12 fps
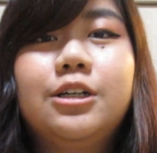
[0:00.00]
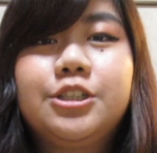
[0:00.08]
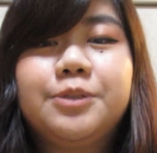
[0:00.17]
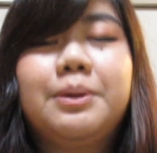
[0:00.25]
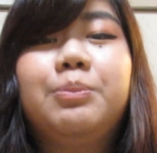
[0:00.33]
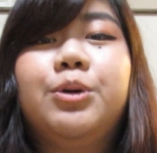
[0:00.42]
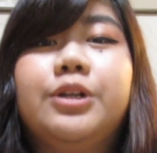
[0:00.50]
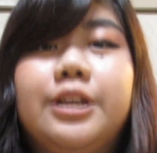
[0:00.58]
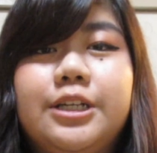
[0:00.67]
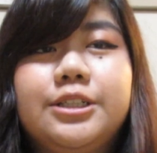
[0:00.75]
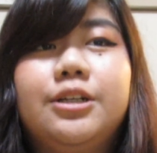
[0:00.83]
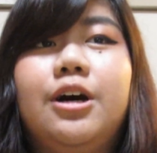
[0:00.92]
So my
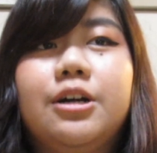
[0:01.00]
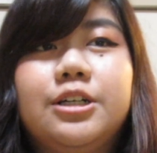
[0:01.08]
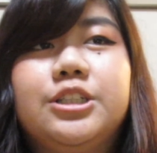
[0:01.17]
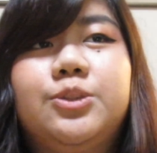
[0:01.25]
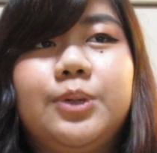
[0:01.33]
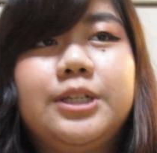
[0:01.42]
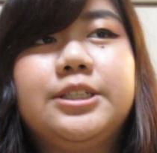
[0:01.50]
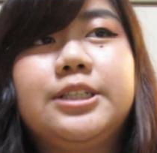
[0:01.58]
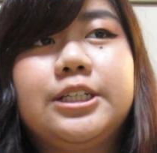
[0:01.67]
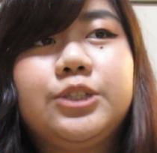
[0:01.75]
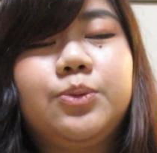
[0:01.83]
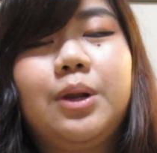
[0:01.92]
birthday is in August
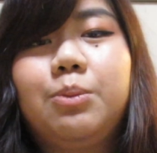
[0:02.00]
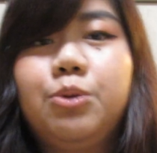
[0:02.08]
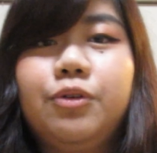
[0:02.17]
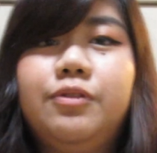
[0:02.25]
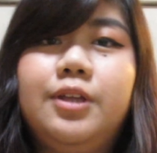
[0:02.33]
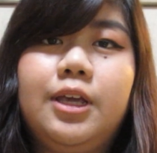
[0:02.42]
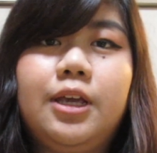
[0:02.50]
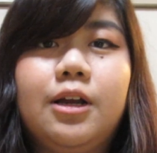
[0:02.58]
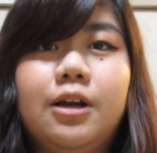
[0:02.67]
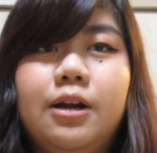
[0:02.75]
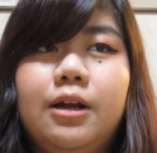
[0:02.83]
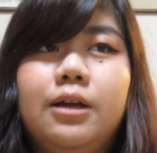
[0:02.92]
26th. When I moved
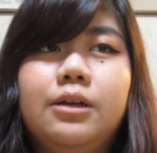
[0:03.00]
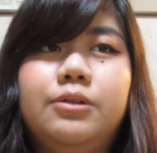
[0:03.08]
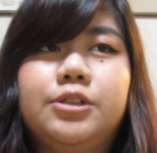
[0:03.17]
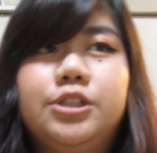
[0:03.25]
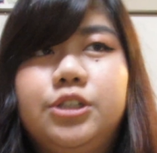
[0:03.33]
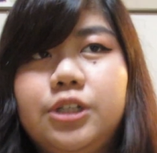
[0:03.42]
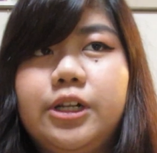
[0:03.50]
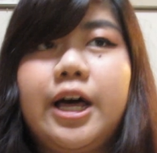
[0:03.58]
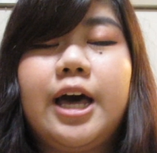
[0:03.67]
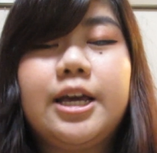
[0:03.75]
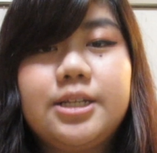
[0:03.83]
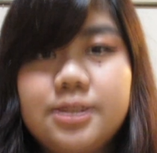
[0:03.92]
here, it was
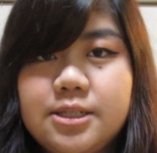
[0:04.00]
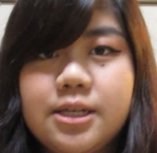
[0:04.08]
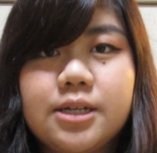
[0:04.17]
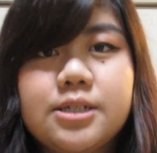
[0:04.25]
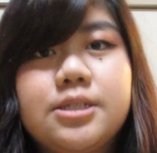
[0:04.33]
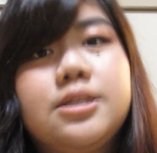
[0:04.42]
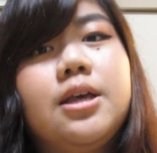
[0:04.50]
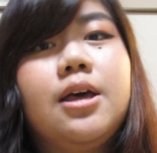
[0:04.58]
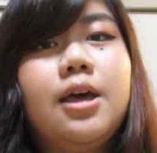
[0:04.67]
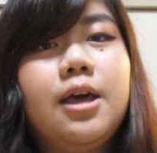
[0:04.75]
July 6th.